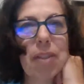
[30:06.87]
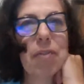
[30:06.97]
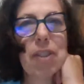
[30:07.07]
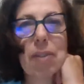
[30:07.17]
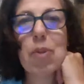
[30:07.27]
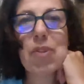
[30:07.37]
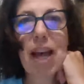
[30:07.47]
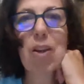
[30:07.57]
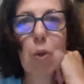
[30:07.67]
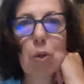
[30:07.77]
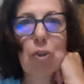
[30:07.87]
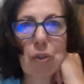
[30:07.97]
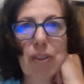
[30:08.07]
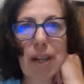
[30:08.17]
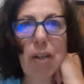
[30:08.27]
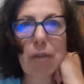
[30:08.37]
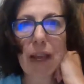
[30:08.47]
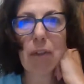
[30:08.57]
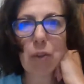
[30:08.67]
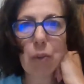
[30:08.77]
it was that older
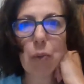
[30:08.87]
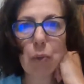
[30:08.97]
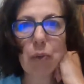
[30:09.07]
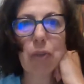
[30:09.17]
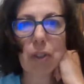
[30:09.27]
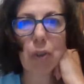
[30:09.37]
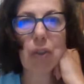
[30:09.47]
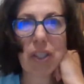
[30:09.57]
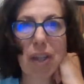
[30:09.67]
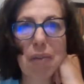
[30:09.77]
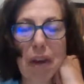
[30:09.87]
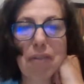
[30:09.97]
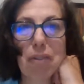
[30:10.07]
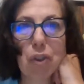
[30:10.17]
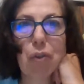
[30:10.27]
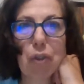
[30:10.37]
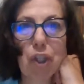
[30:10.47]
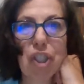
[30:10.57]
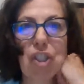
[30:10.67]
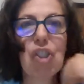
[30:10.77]
self how you see yourself after you've
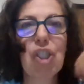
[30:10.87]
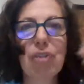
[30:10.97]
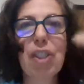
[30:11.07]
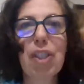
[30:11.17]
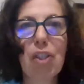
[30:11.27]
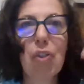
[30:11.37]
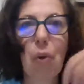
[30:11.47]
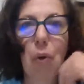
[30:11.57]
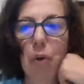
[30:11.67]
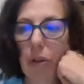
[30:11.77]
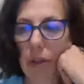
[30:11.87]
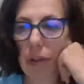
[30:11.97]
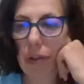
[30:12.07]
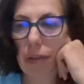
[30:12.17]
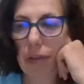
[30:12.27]
achieving this goal?